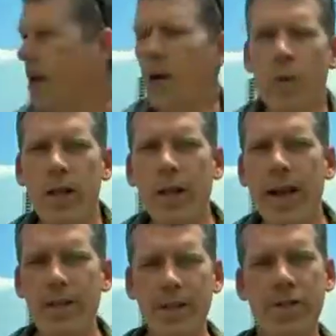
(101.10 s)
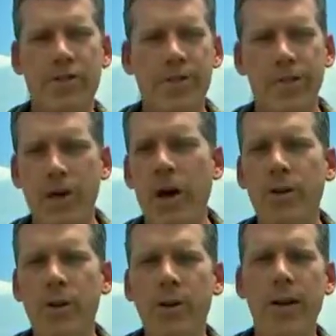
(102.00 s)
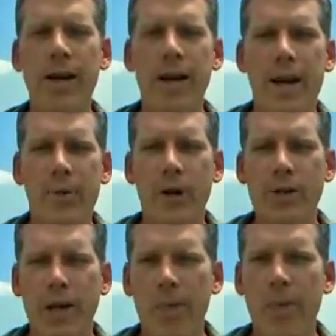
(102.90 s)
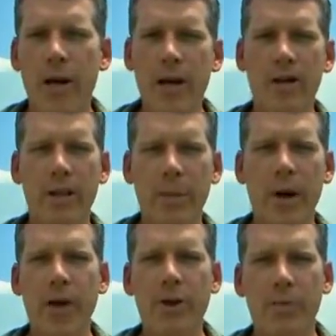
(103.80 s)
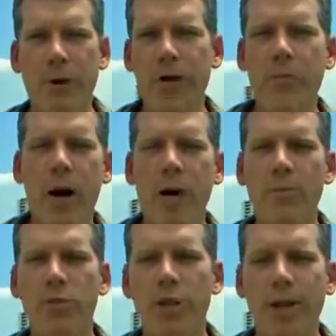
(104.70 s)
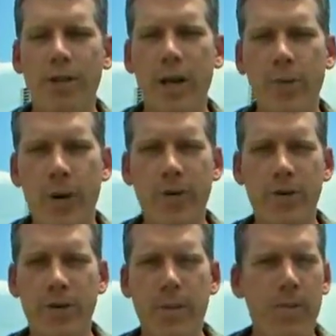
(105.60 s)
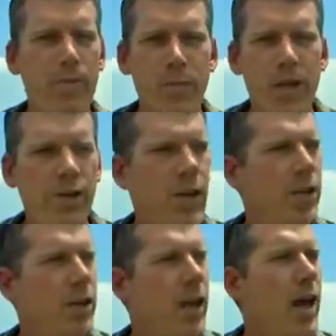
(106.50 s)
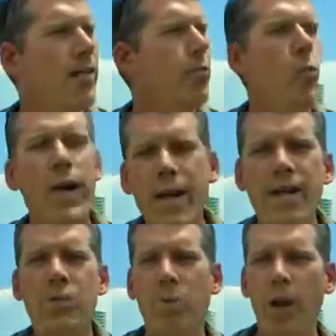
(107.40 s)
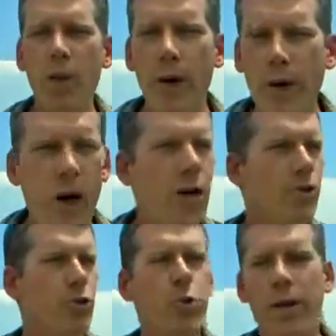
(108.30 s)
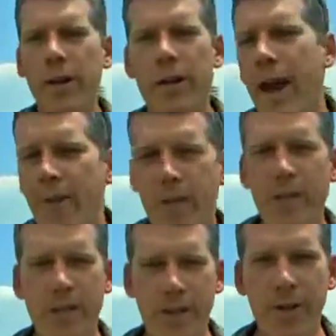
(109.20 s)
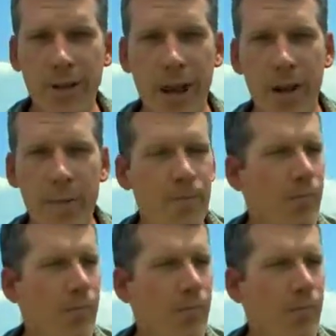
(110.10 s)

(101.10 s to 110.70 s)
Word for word: Uh, one of the guys I just talked to, he runs a company here on the beach, Beach Bums Jet Ski Rentals. He said, the wind is blowing onshore here every single day.